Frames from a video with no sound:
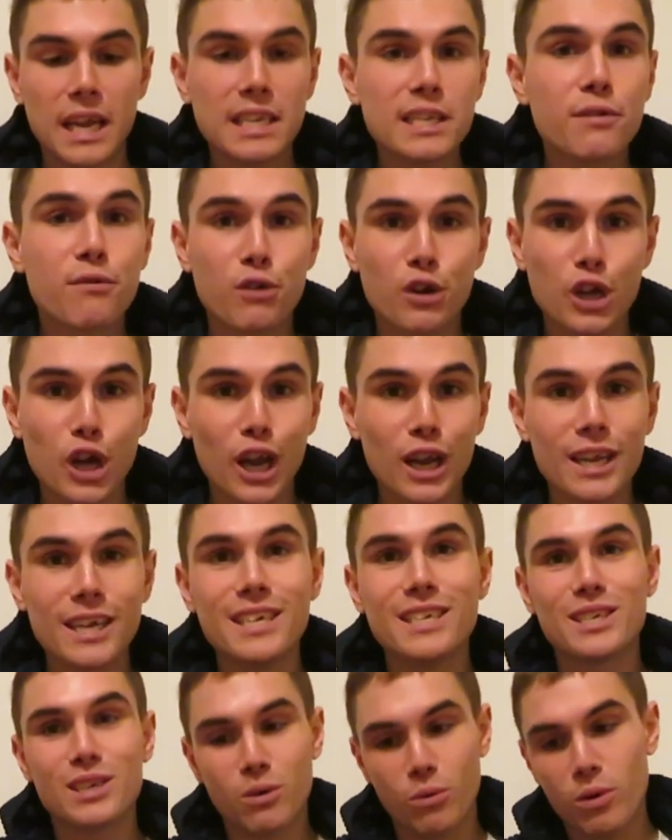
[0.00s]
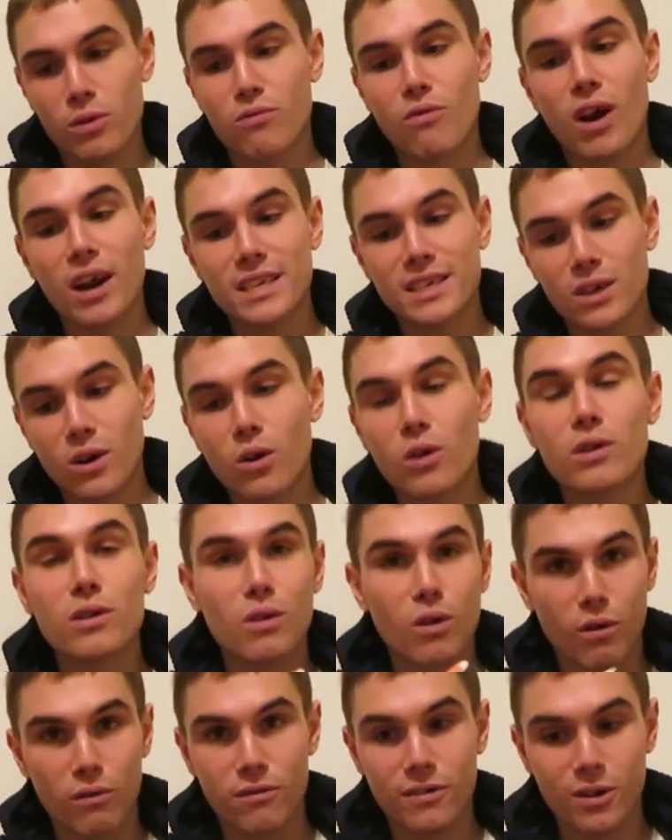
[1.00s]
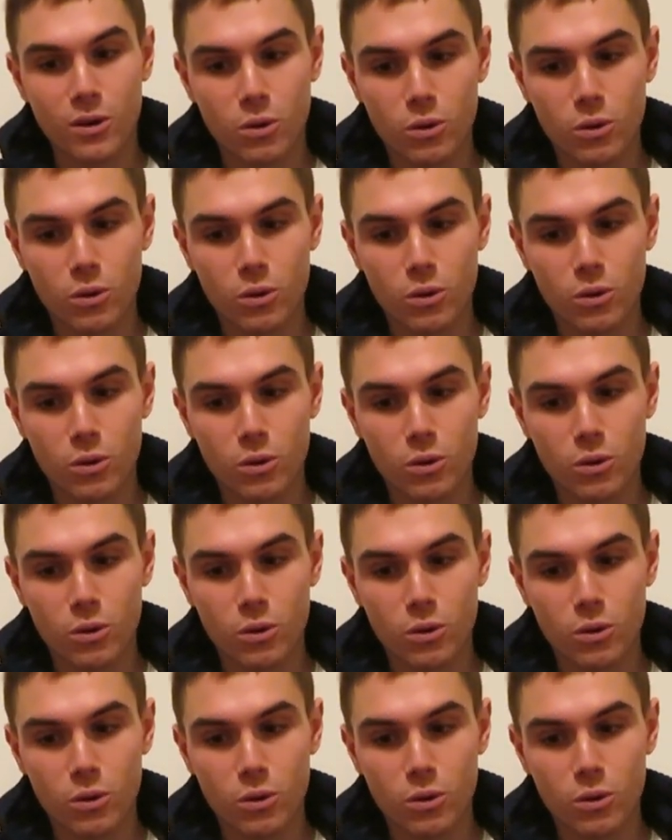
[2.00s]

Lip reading: In different colours with writing on, of